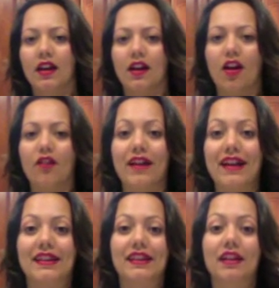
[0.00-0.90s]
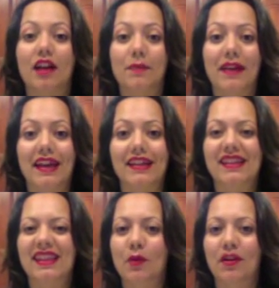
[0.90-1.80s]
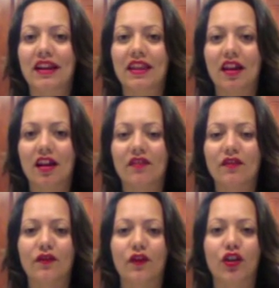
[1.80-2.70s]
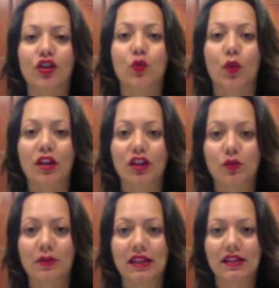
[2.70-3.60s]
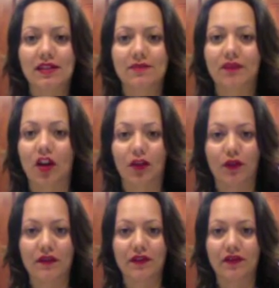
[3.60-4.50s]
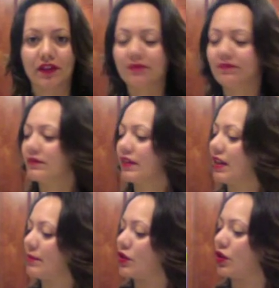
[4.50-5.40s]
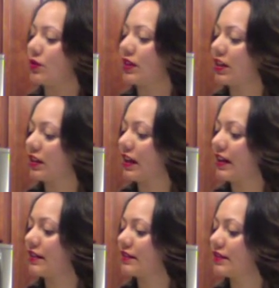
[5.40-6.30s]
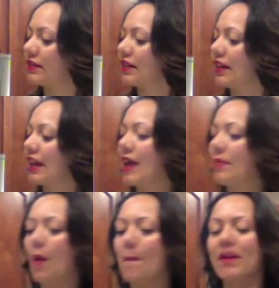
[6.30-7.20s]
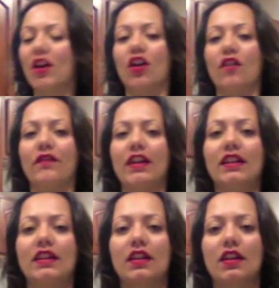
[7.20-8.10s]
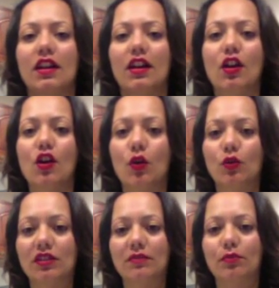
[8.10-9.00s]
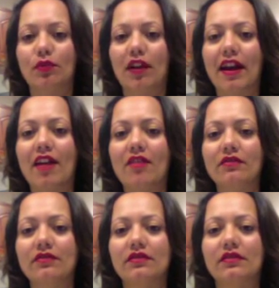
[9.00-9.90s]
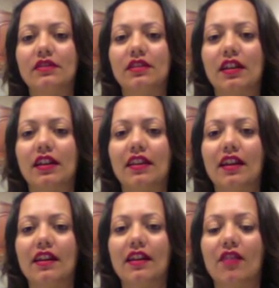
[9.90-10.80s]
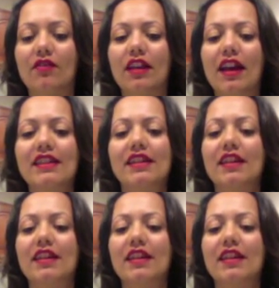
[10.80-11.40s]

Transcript: All right, the cupcakes, they were in the oven for 22 minutes on 350. Let me show you what they look like. Came out perfect, golden brown. Look at that, how nice and